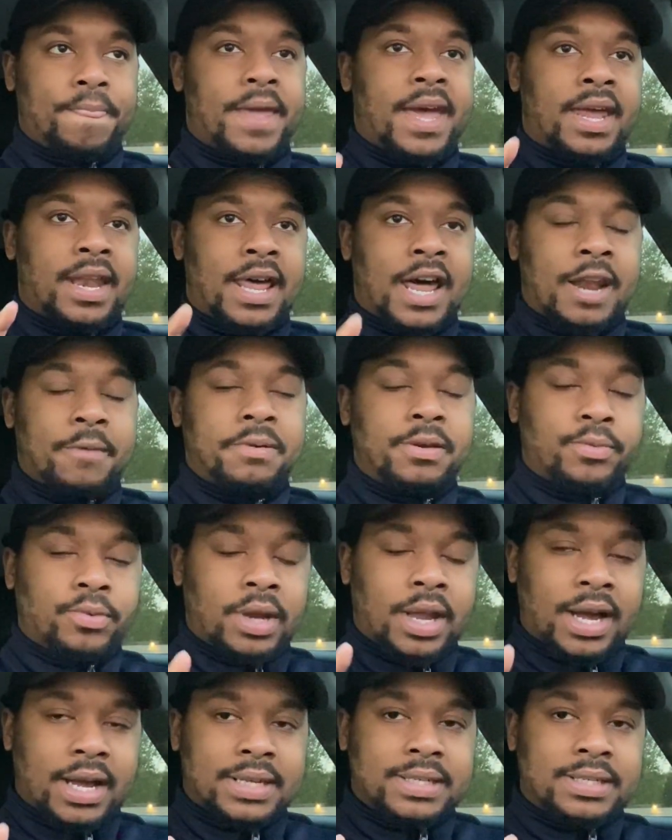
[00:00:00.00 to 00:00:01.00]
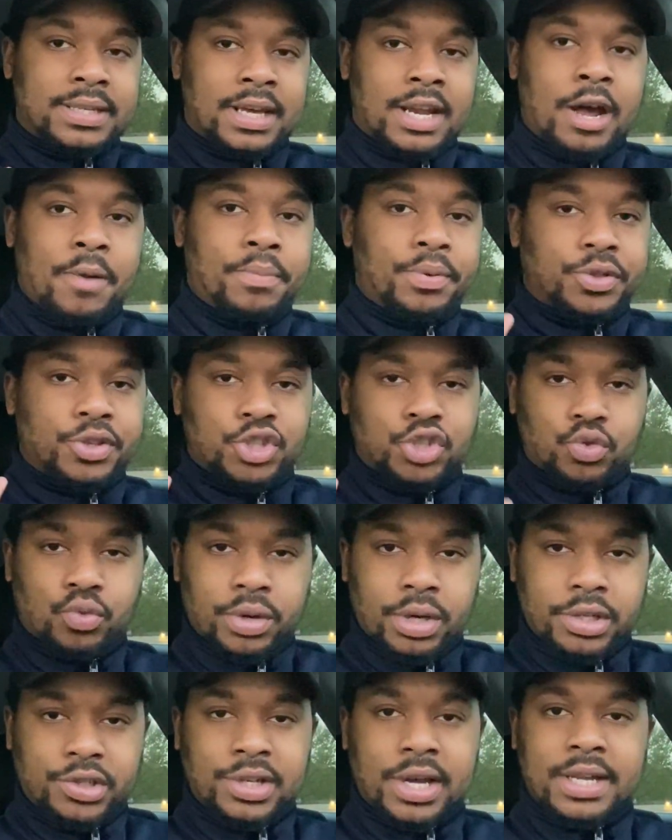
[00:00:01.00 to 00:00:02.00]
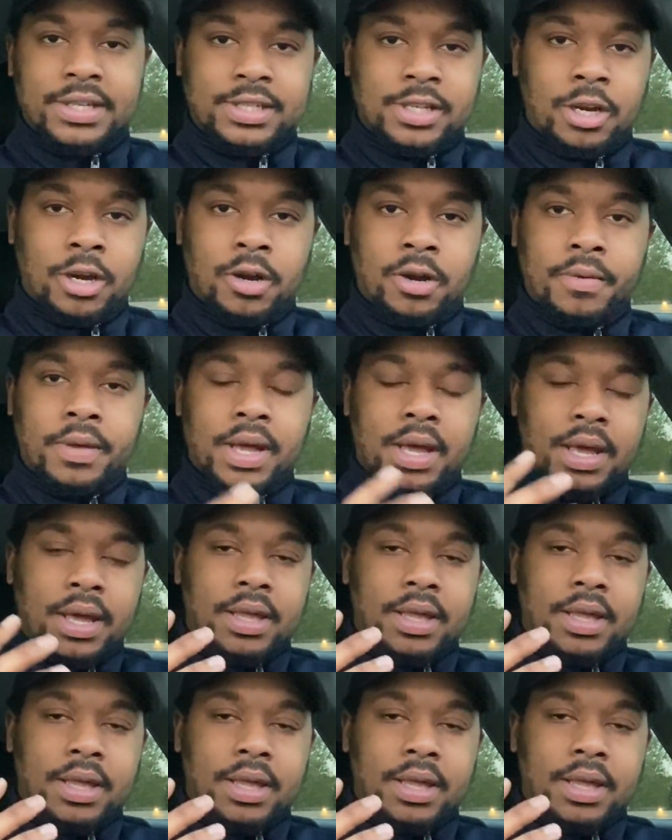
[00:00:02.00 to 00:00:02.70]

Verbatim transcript: and a lot of people, like I said, I'll put the screenshots here.